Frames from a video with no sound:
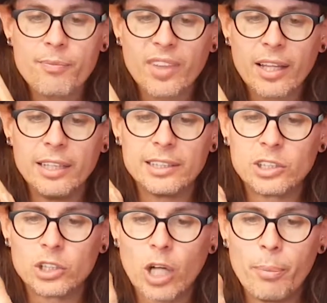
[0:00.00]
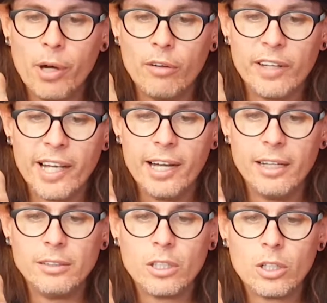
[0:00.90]
There's a stopper over here
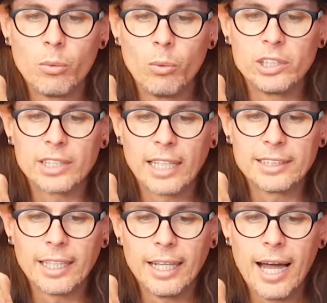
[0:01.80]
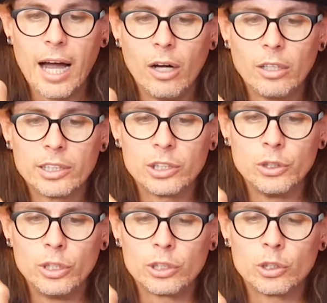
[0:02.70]
which doesn't allow this
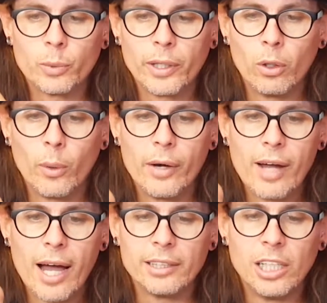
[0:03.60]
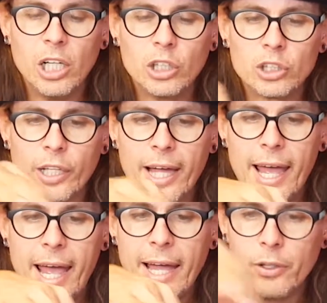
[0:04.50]
unit to swing all the way around. So the
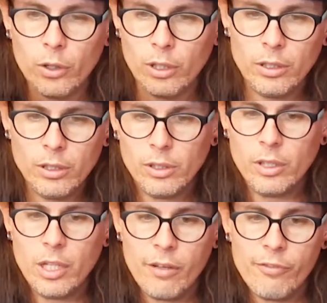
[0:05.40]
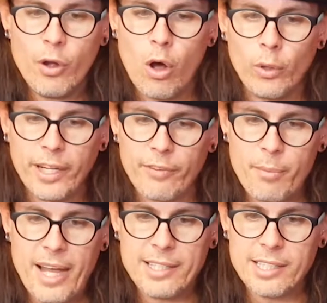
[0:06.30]
handle, you're holding it from
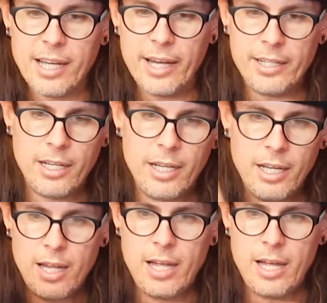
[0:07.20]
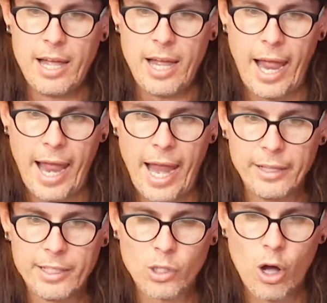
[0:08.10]
that side, and
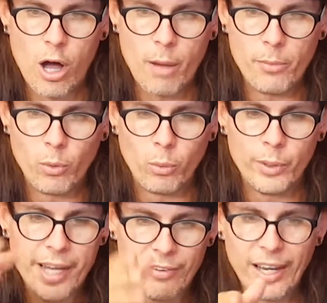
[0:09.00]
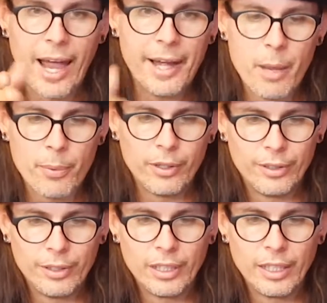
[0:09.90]
this arm would never line up.
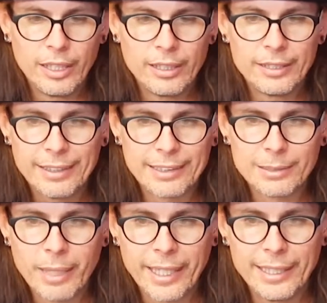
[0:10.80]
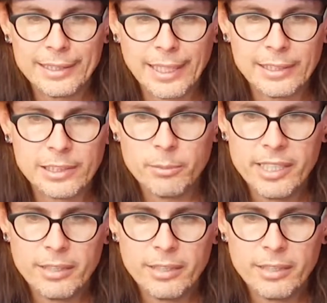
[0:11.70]
It doesn't make any sense to me.